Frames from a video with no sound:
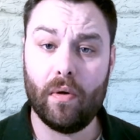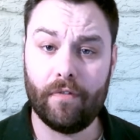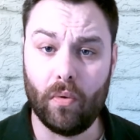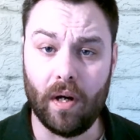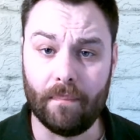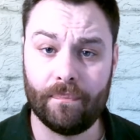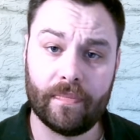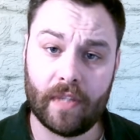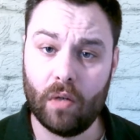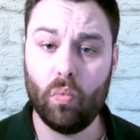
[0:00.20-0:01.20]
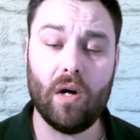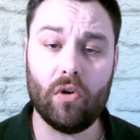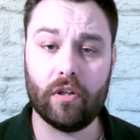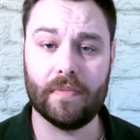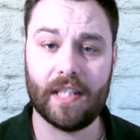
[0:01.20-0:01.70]
everyone, and
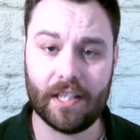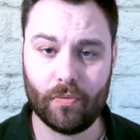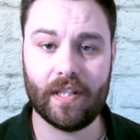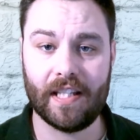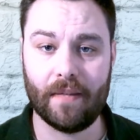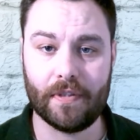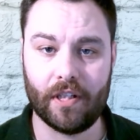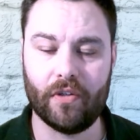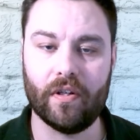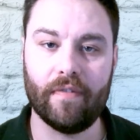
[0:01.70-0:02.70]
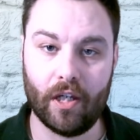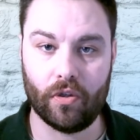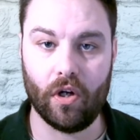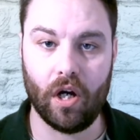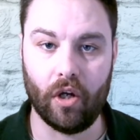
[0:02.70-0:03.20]
welcome to this week's episode of Heal
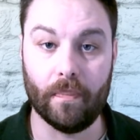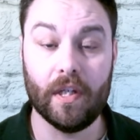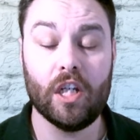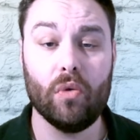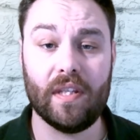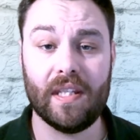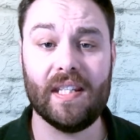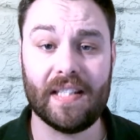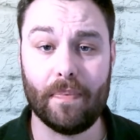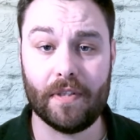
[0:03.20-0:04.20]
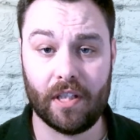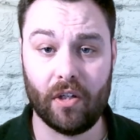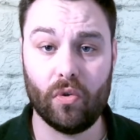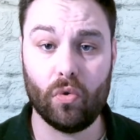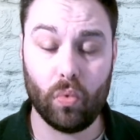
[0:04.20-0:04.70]
Your Home. Within this
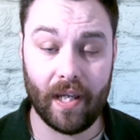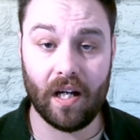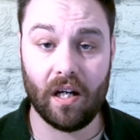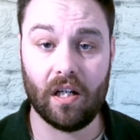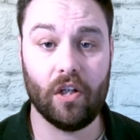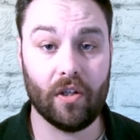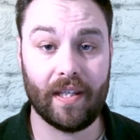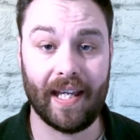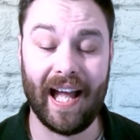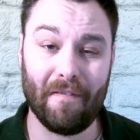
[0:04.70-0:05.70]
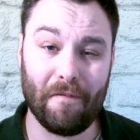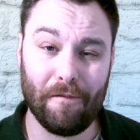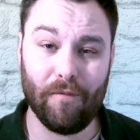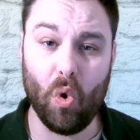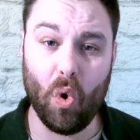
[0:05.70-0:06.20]
episode, we are looking at
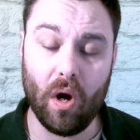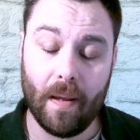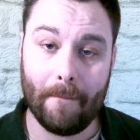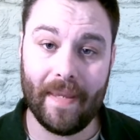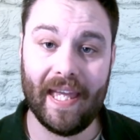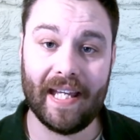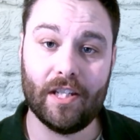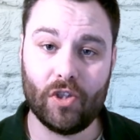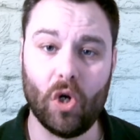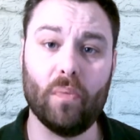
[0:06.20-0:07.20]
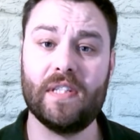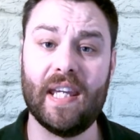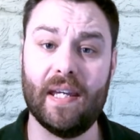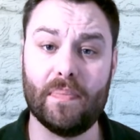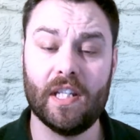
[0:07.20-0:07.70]
4 big top
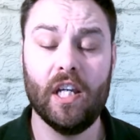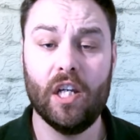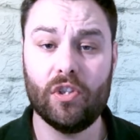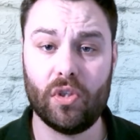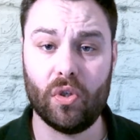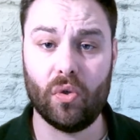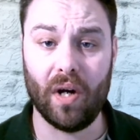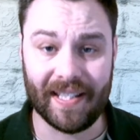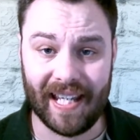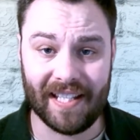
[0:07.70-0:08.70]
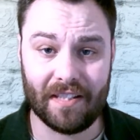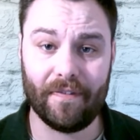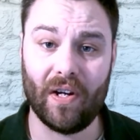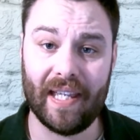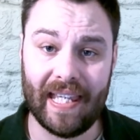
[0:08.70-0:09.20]
tips to
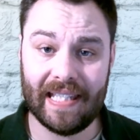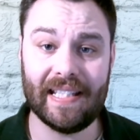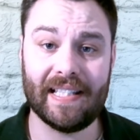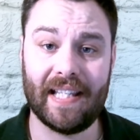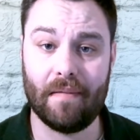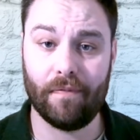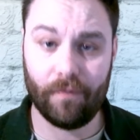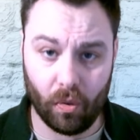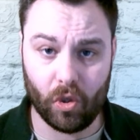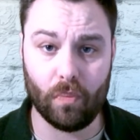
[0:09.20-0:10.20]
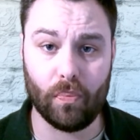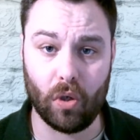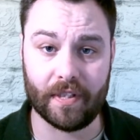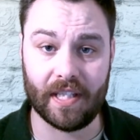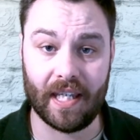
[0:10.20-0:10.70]
identify heat escape from your
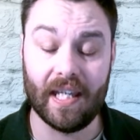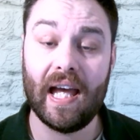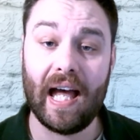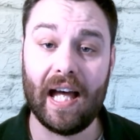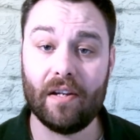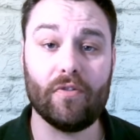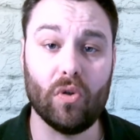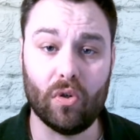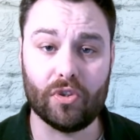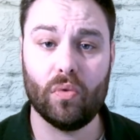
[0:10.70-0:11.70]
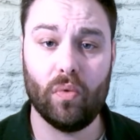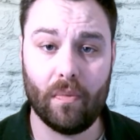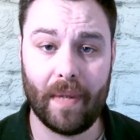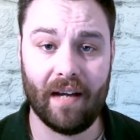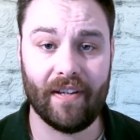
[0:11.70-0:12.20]
property. And of course, we'll
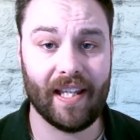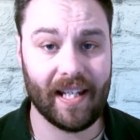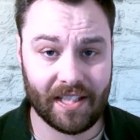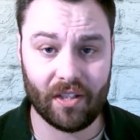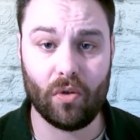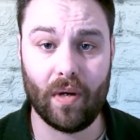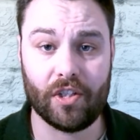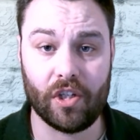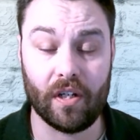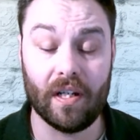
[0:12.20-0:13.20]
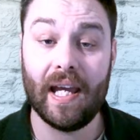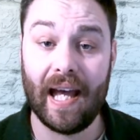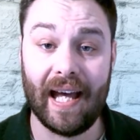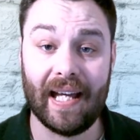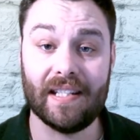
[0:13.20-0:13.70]
be having a listener question
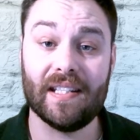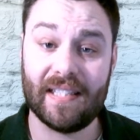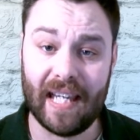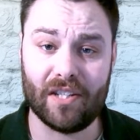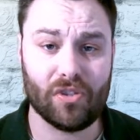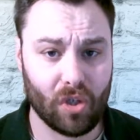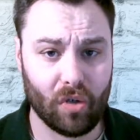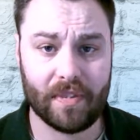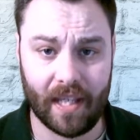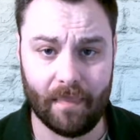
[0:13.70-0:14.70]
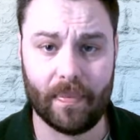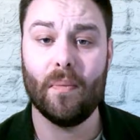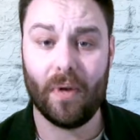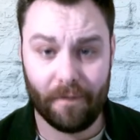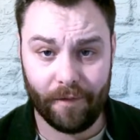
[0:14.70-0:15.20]
and a tenant top tip.
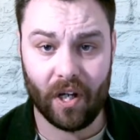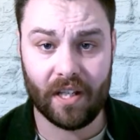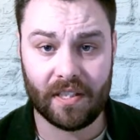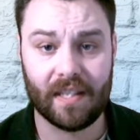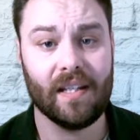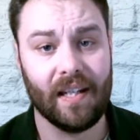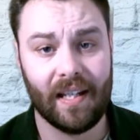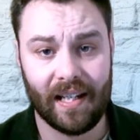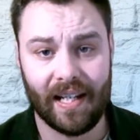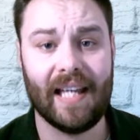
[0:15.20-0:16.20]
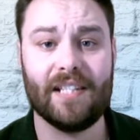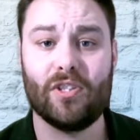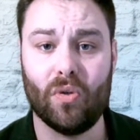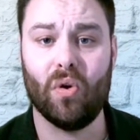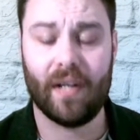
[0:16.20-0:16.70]
But first, let's
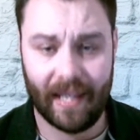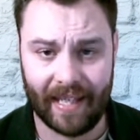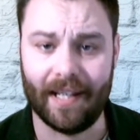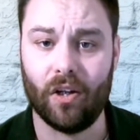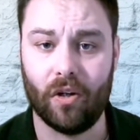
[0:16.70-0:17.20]
talk heat